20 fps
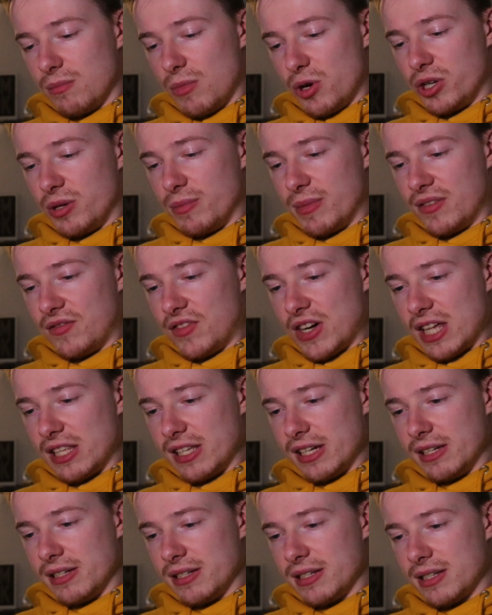Monument
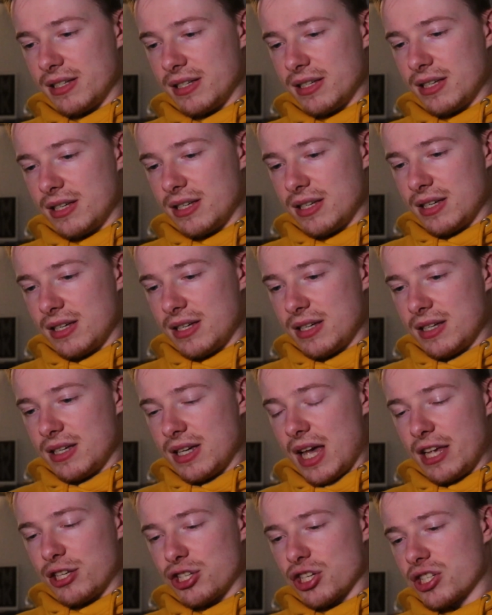Valley.
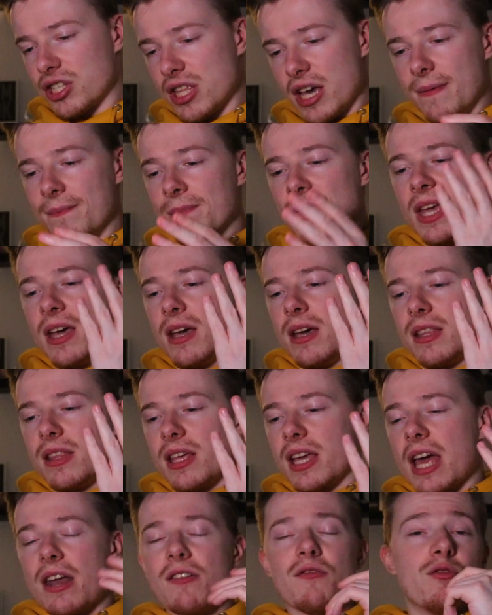It's just the
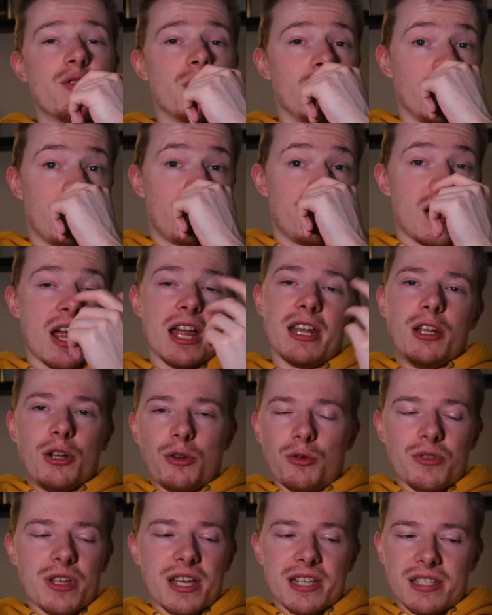kind of rule of that, and
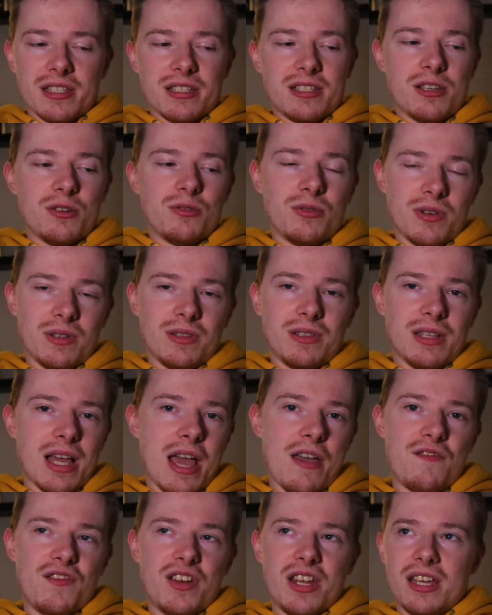I know this is, you know,
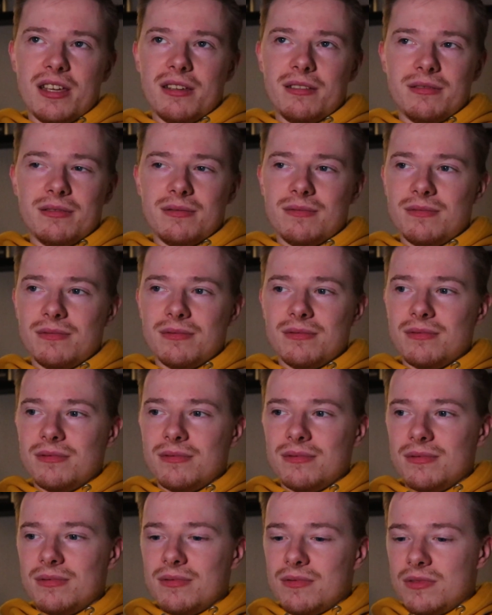every,
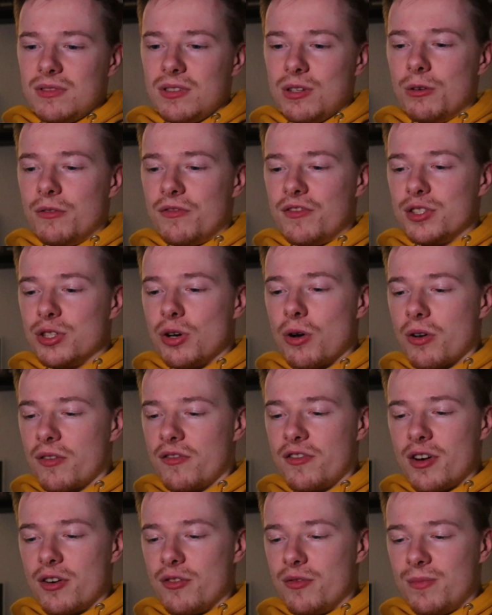you know,
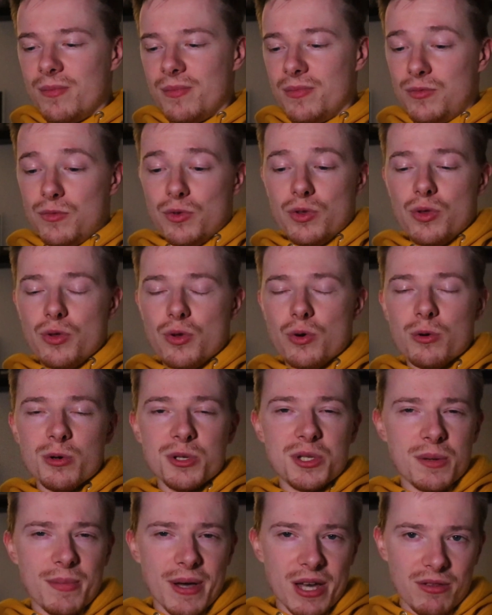photographer
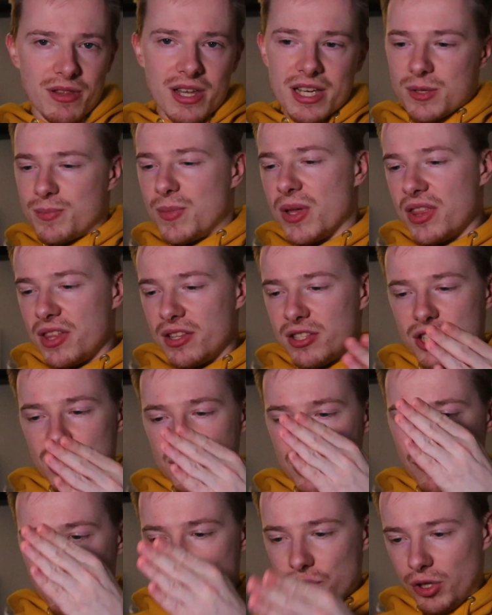knows about this, but
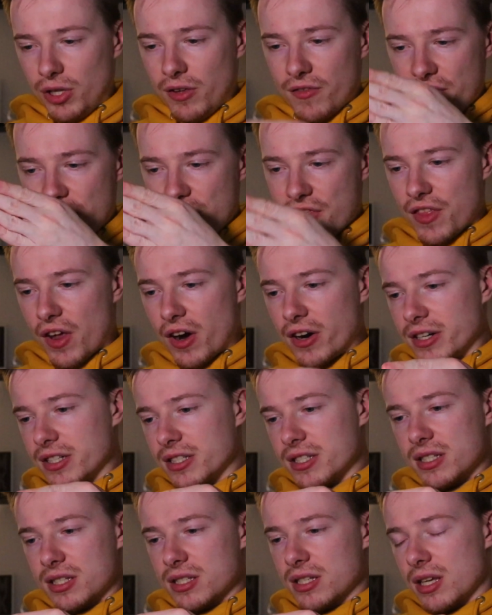the rule of
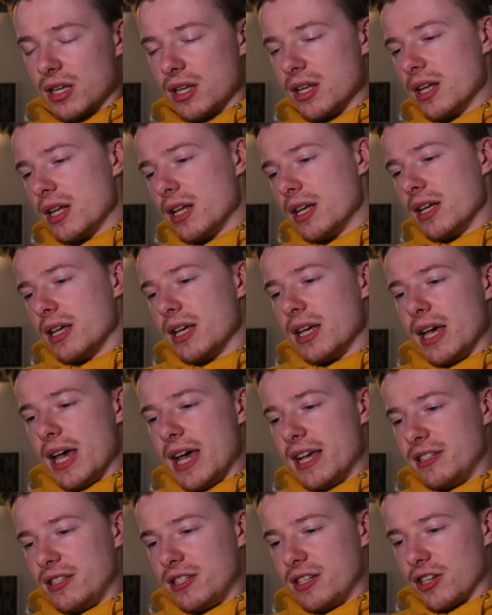thirds
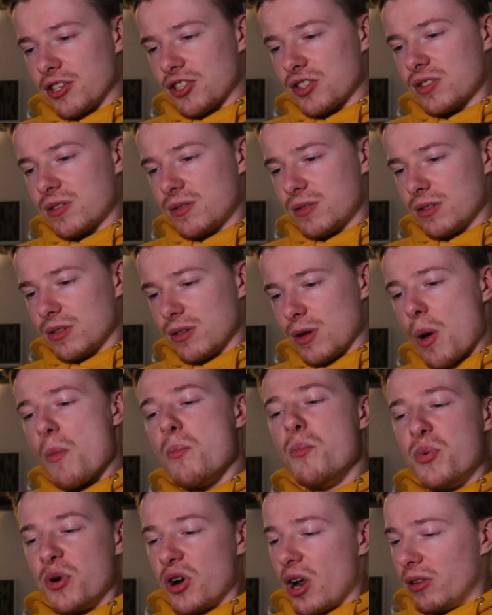is just
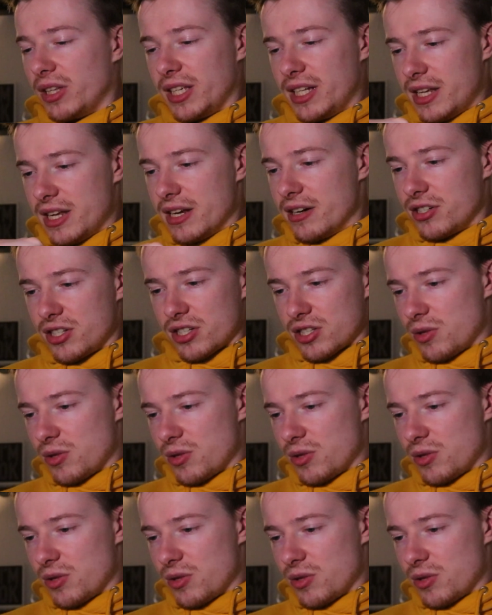brilliant here.